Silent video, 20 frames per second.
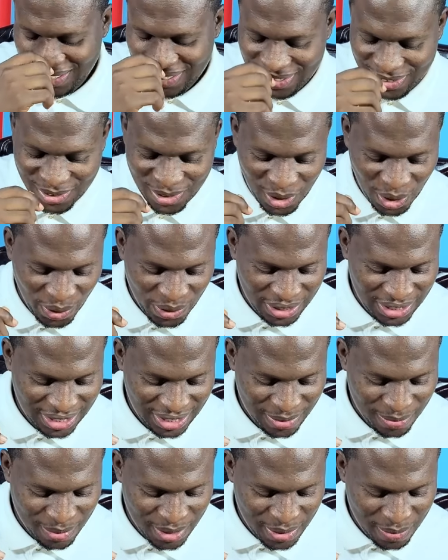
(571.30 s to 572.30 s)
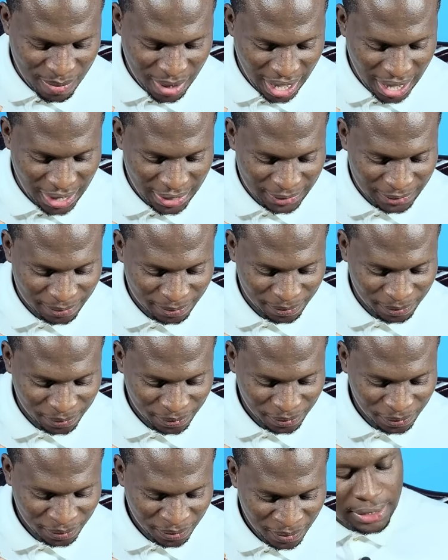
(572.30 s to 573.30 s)
stories. Maybe, but
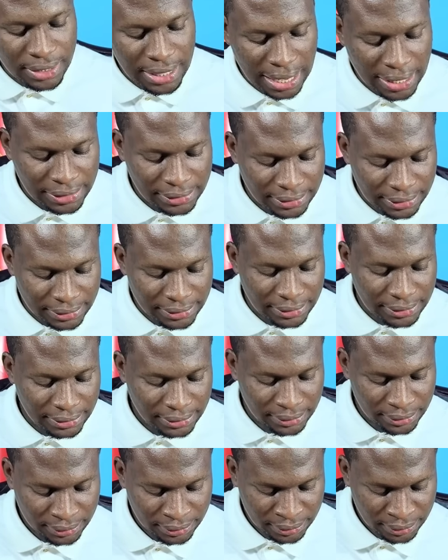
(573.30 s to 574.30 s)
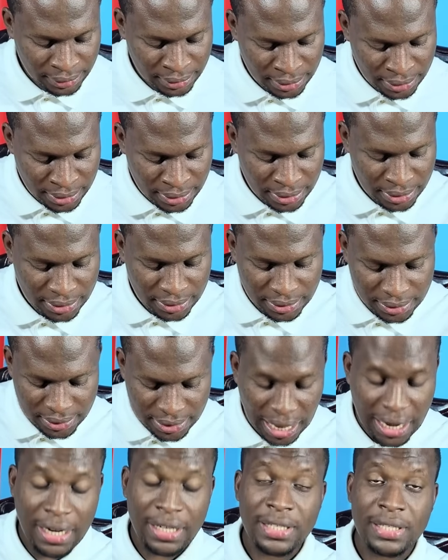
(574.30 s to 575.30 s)
that is it.
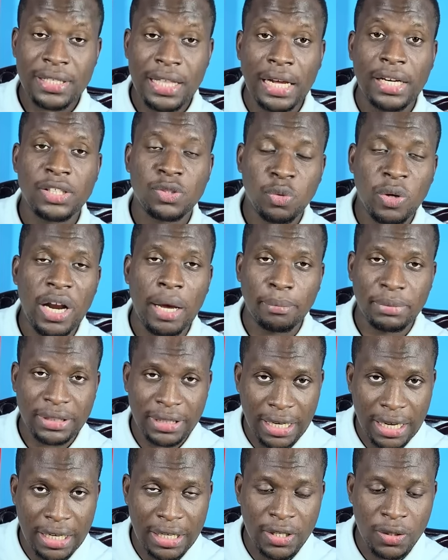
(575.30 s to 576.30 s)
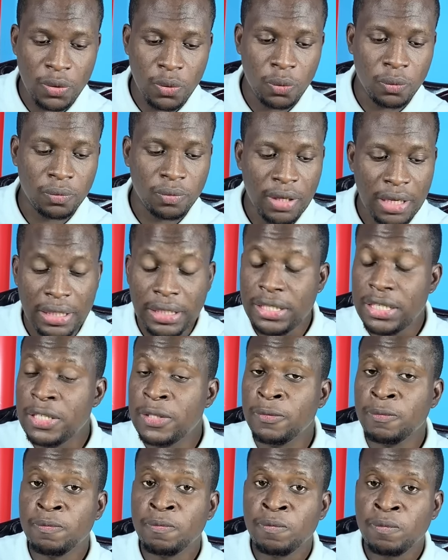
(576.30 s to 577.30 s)
That is what I'm telling you.
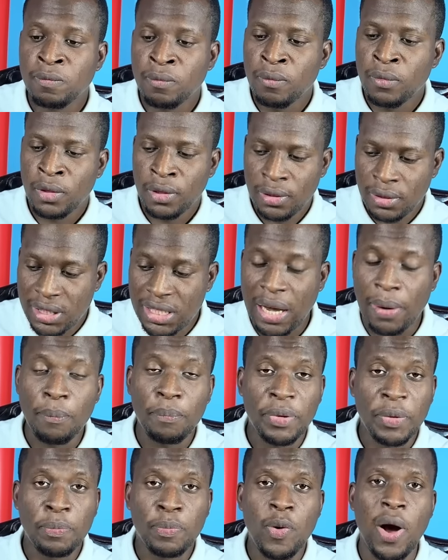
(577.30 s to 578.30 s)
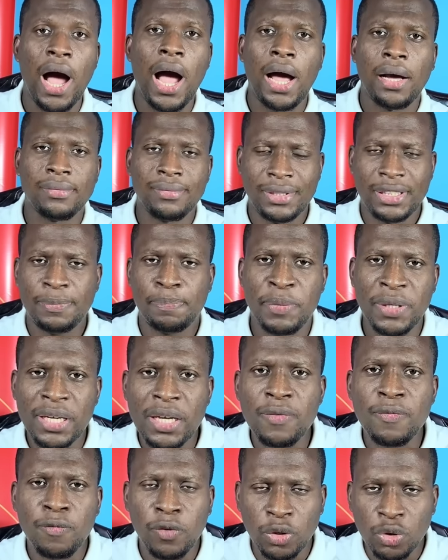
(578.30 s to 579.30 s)
And some people are
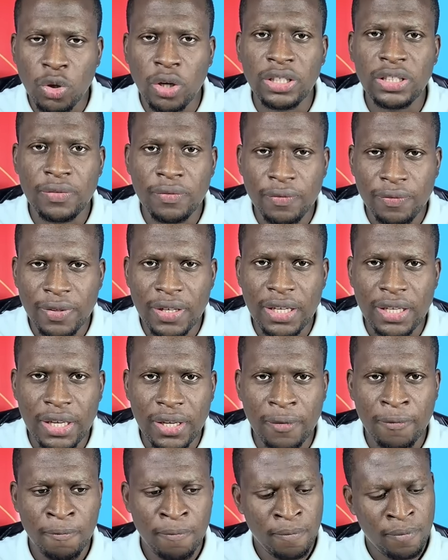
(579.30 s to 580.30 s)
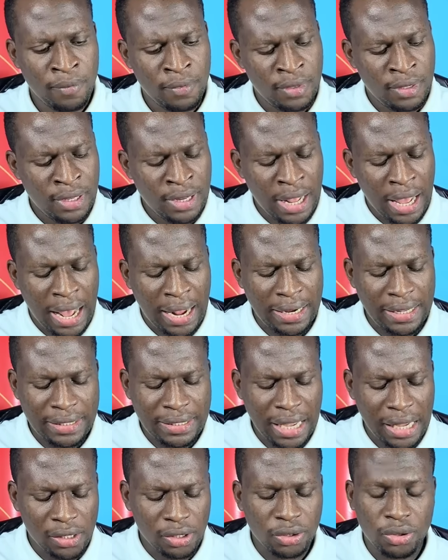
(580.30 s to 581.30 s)
speaking for George Mfegue,
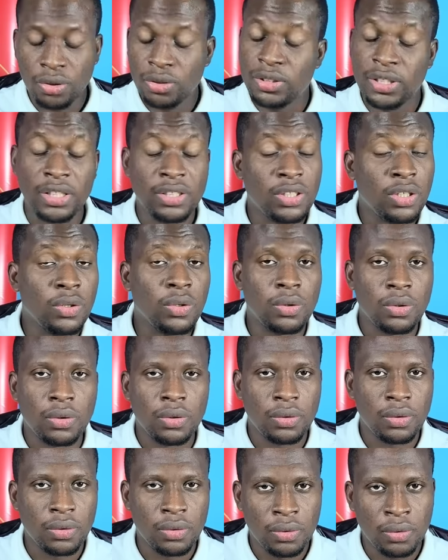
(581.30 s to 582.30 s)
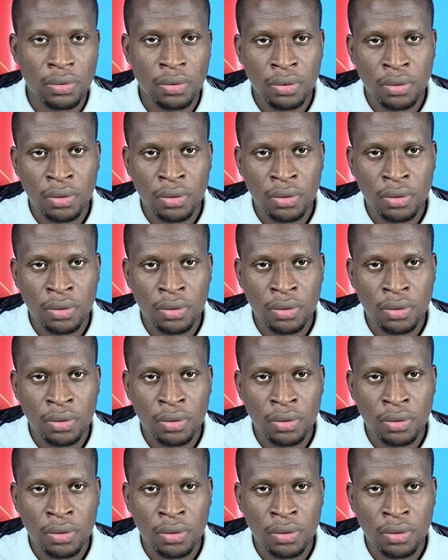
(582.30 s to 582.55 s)
others are also saying, no,